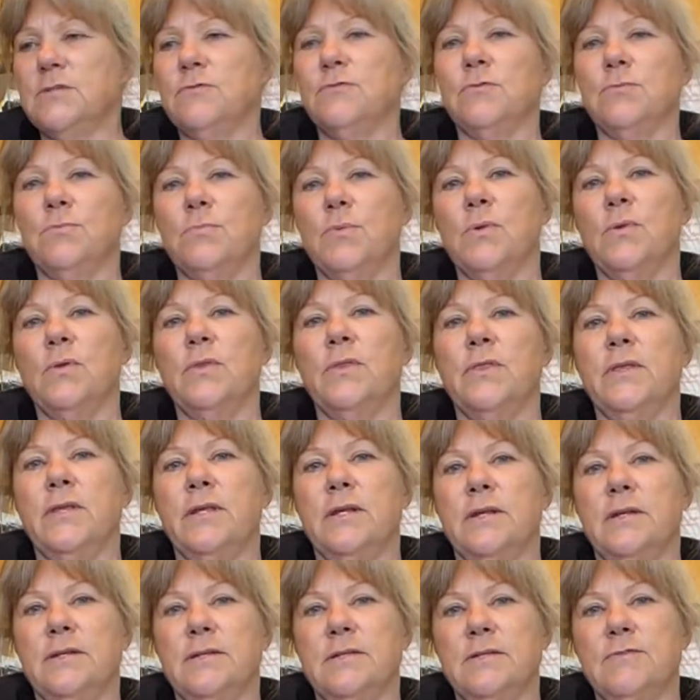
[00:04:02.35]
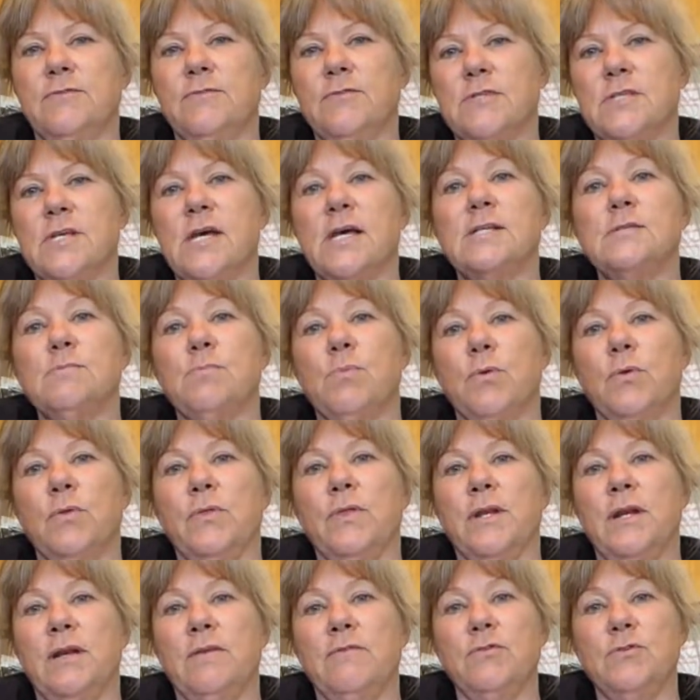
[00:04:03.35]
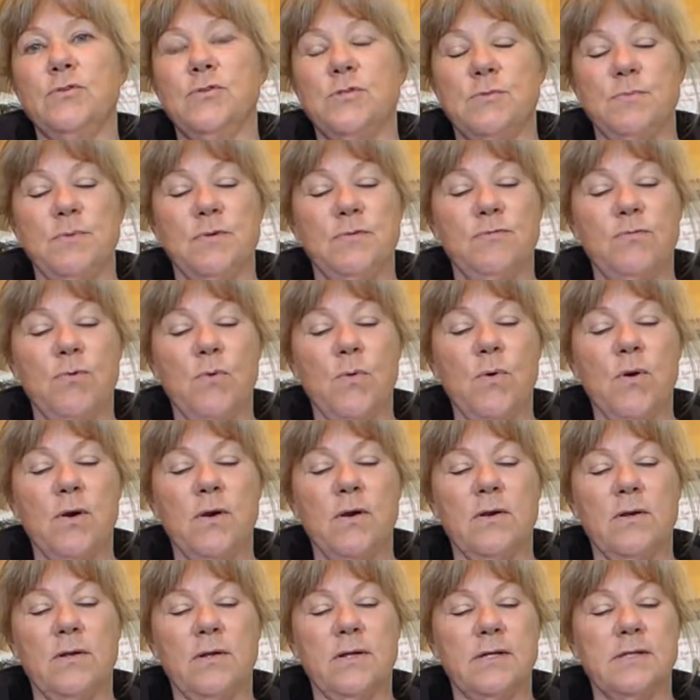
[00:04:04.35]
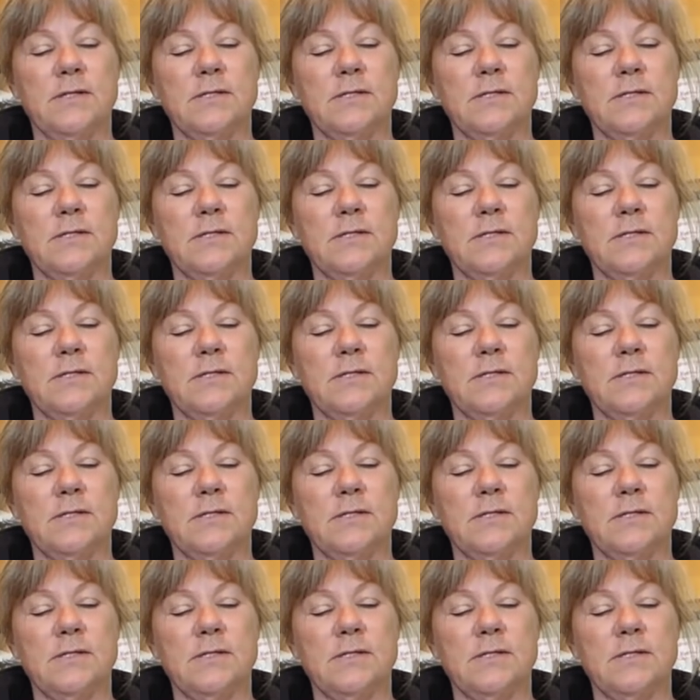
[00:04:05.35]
different size bowl than I've used before.